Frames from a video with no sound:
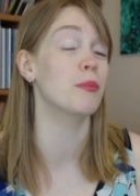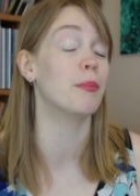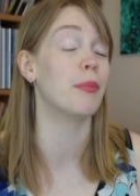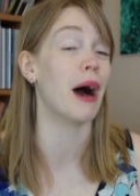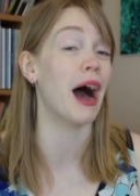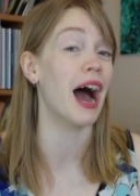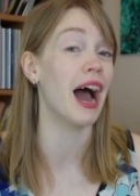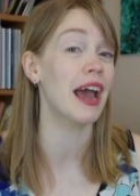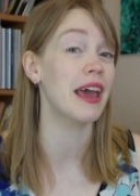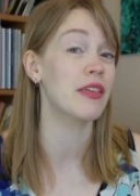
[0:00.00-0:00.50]

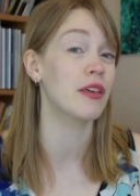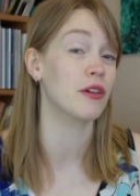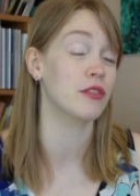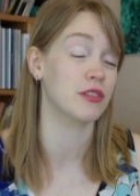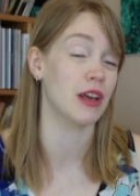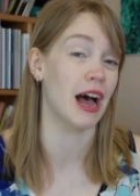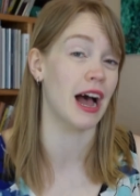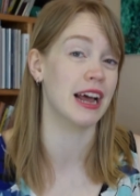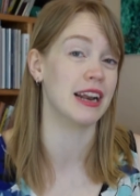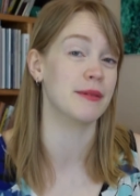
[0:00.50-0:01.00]
buy those
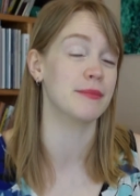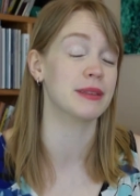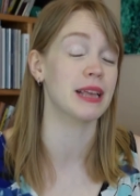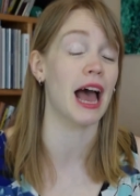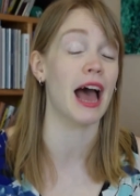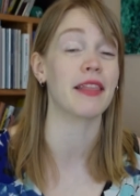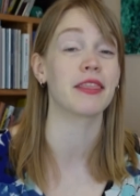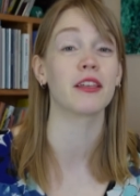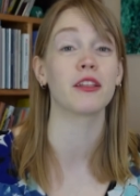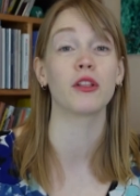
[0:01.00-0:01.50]
items
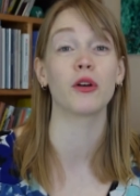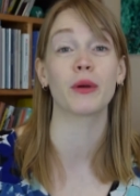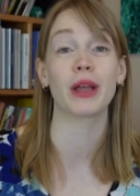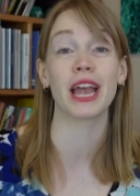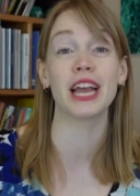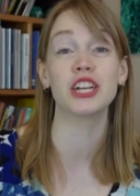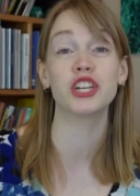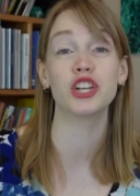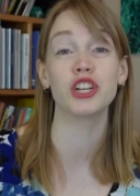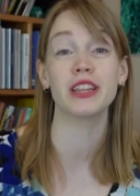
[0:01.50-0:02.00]
at the
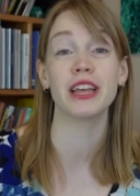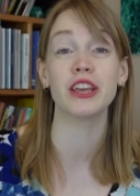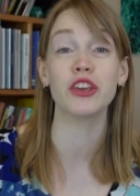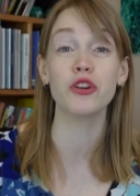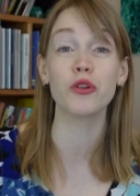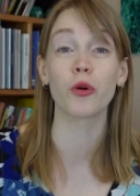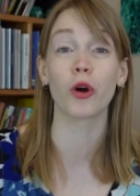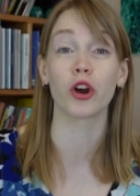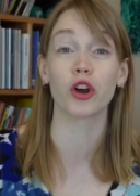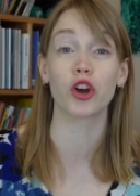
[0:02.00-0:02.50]
location that
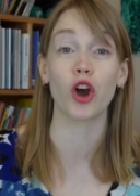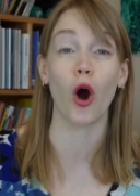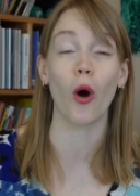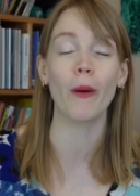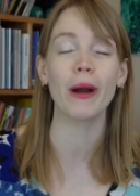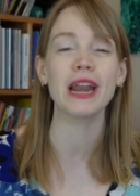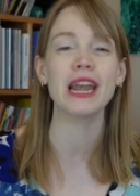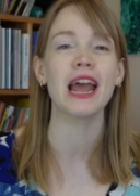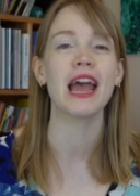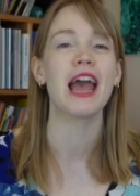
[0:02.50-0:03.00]
you are
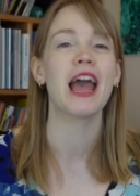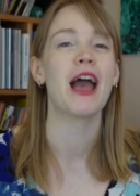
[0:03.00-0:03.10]
going,